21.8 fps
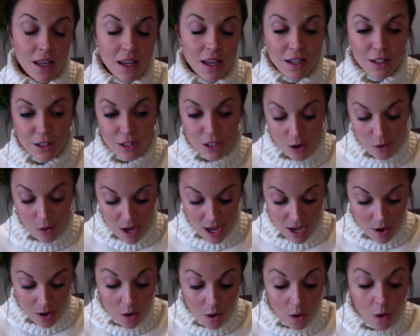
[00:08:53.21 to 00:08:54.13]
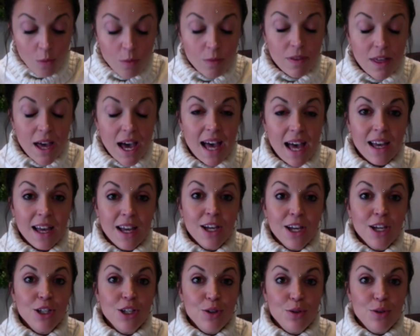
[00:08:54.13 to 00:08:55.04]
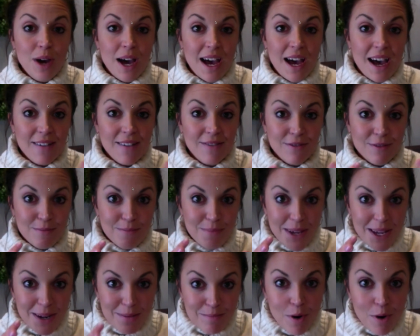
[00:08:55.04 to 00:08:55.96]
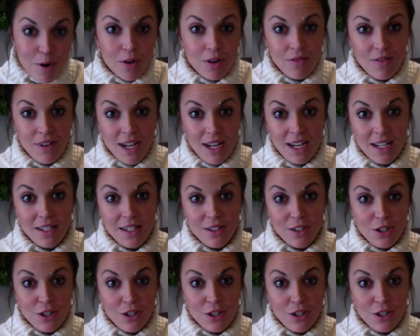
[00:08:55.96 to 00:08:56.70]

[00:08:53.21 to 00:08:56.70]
So I hope that you have been motivated